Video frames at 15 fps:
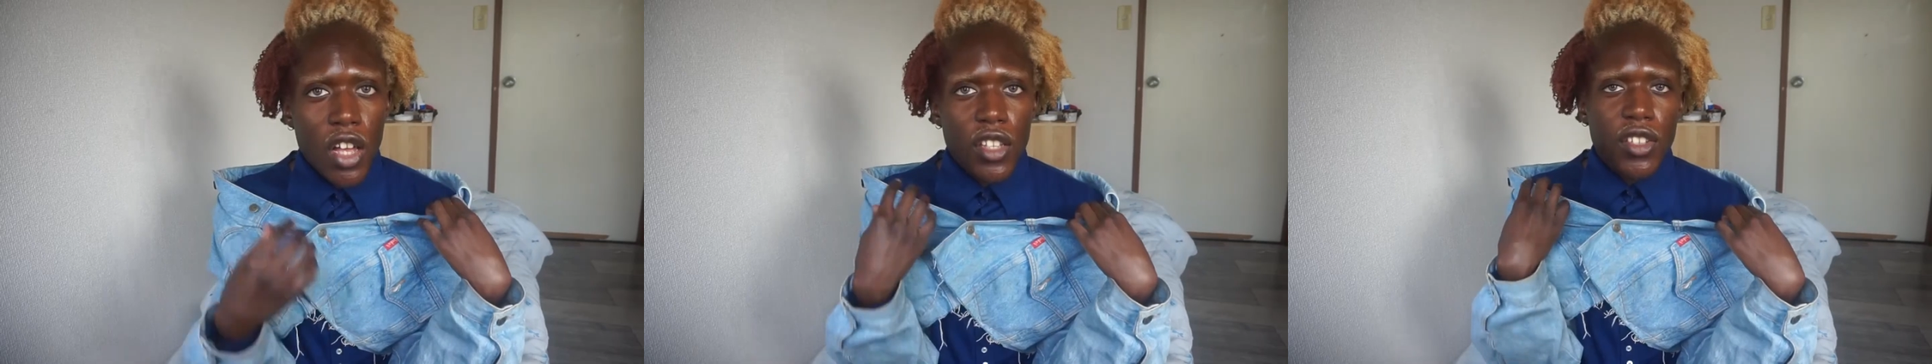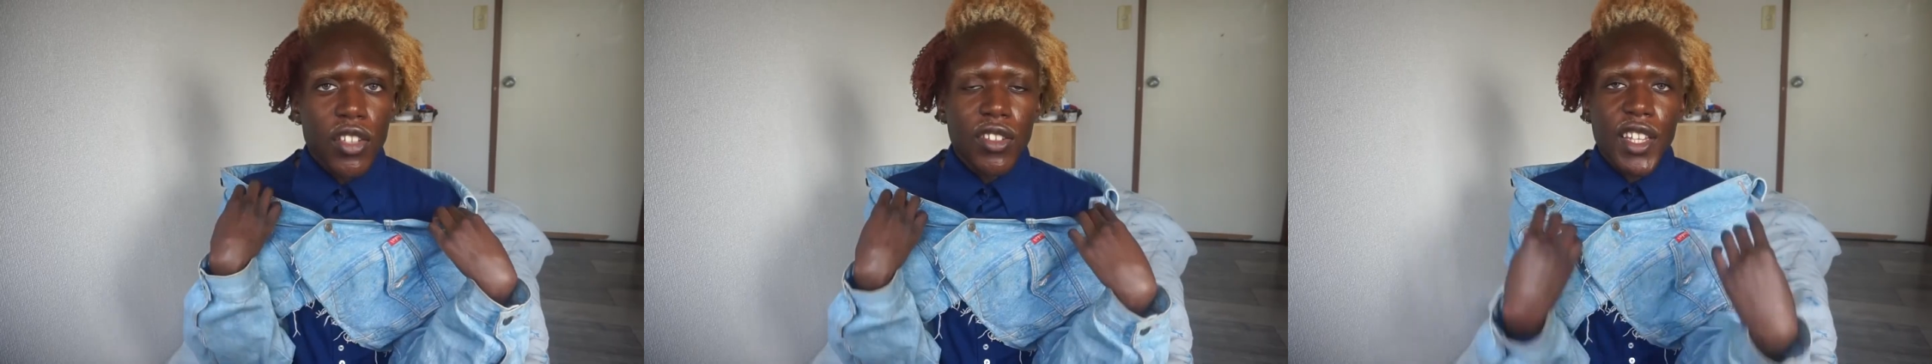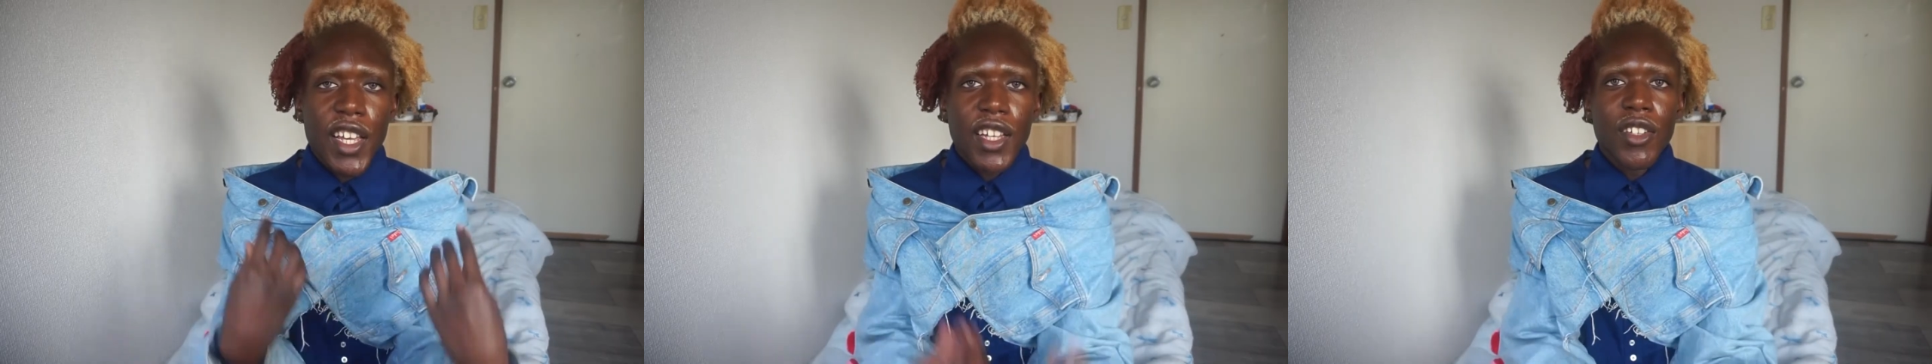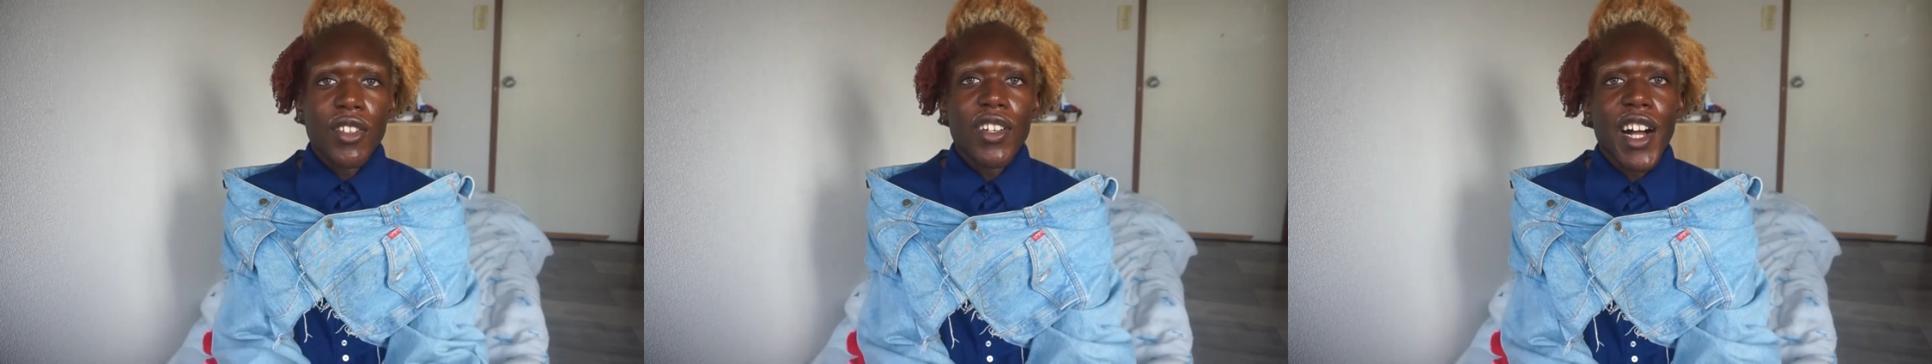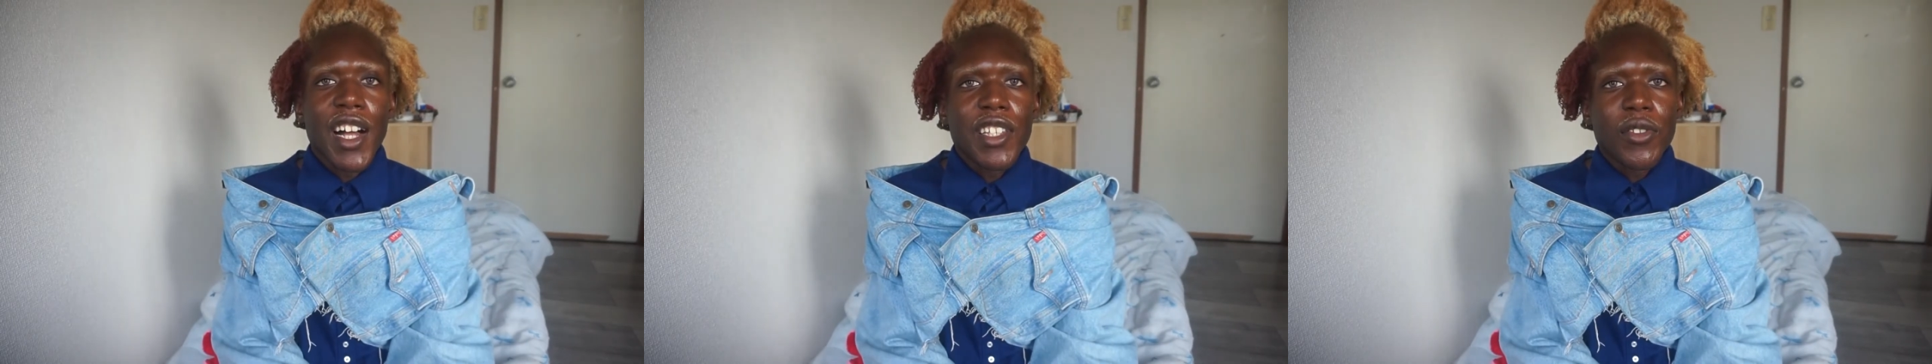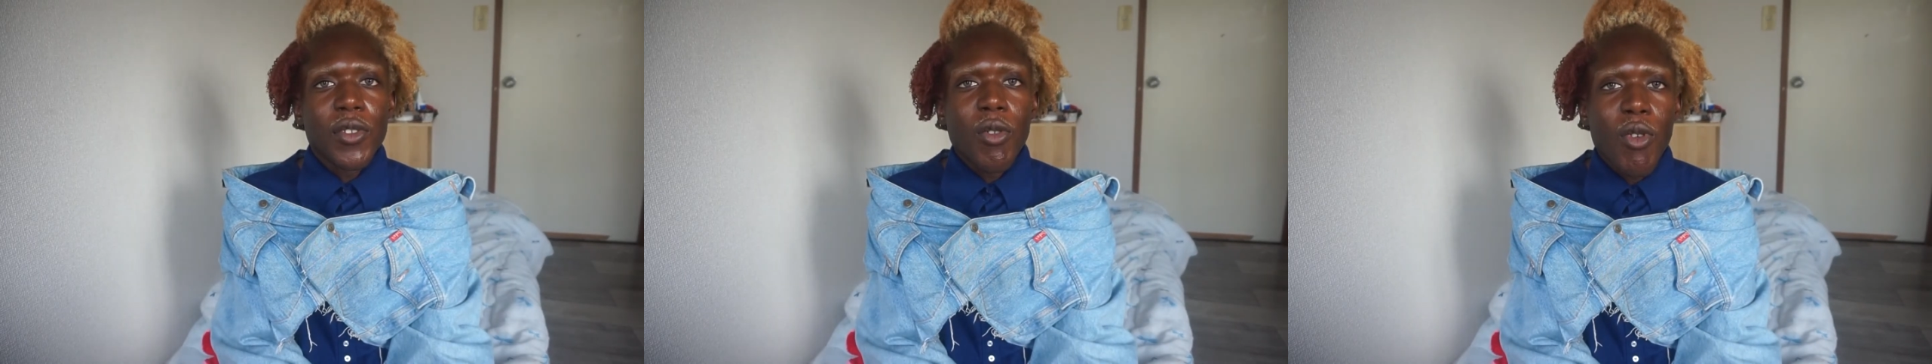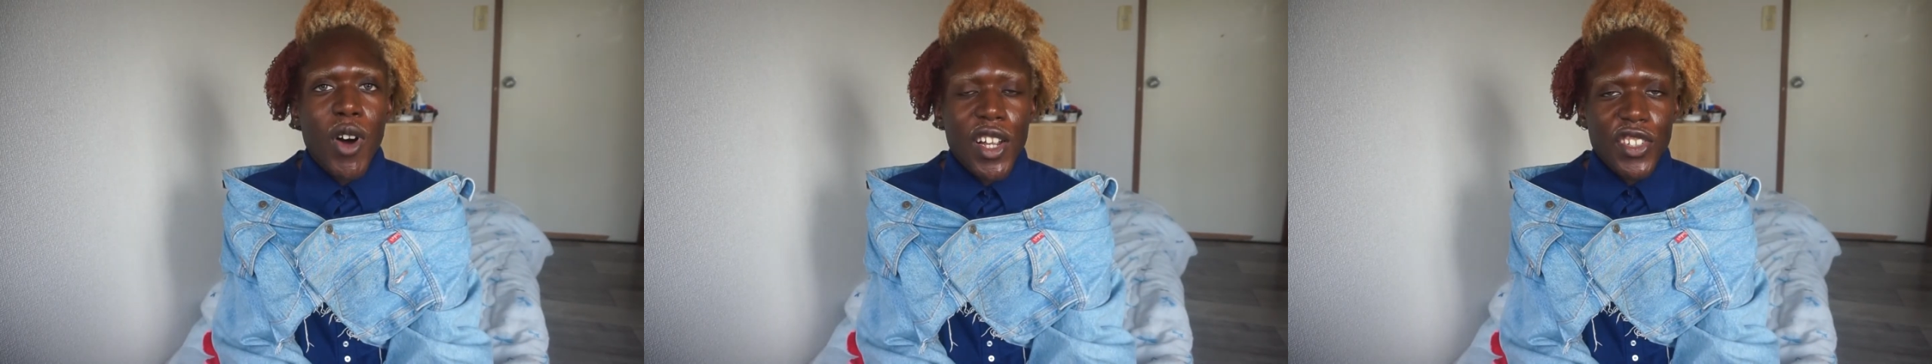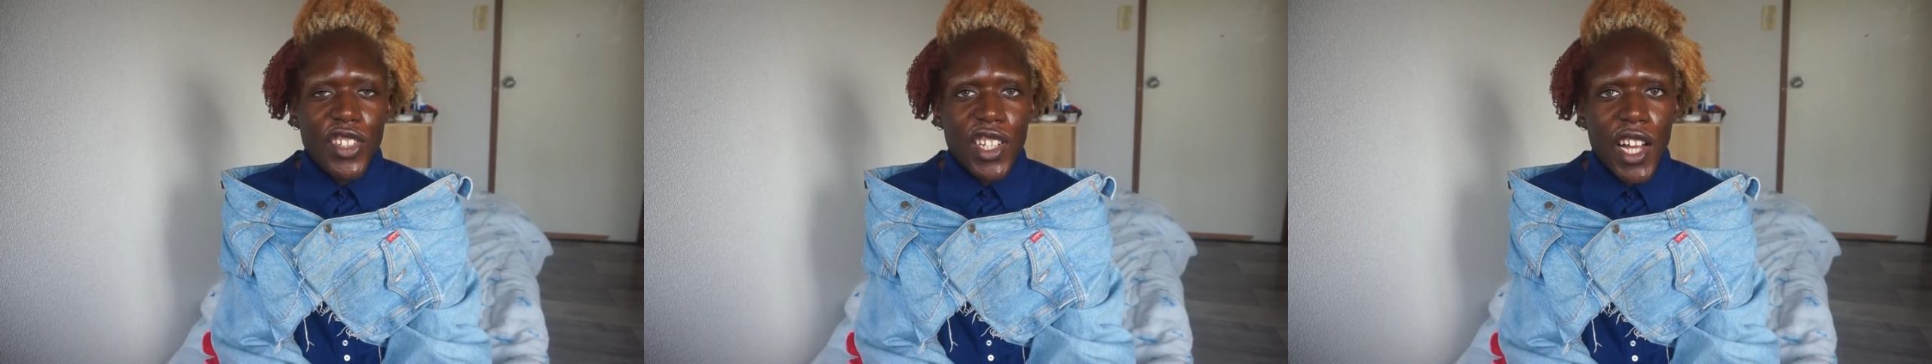So thank you guys for
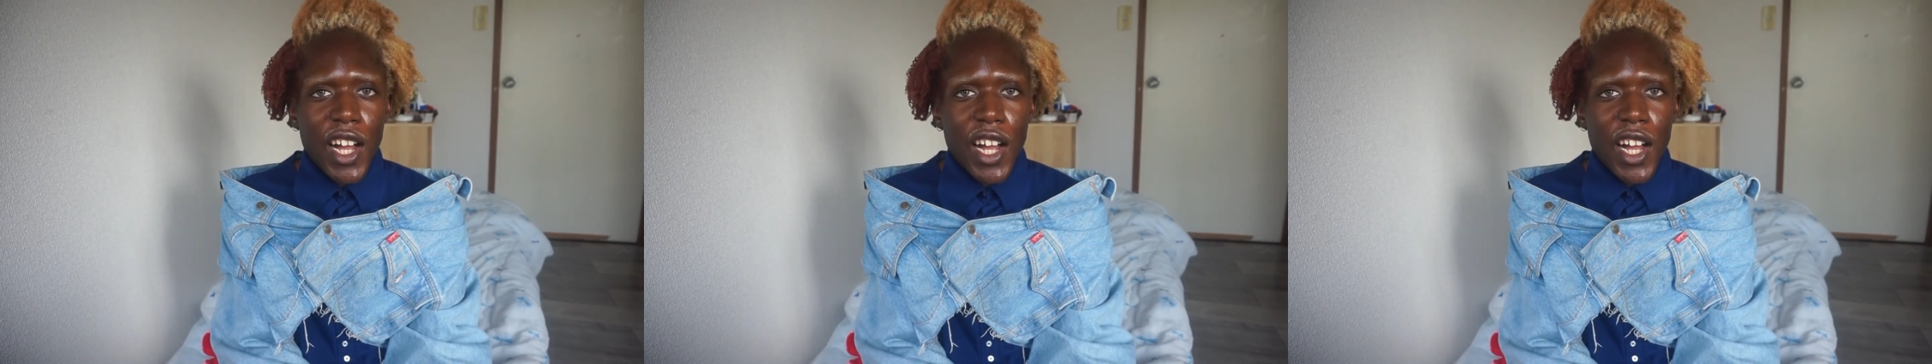watching.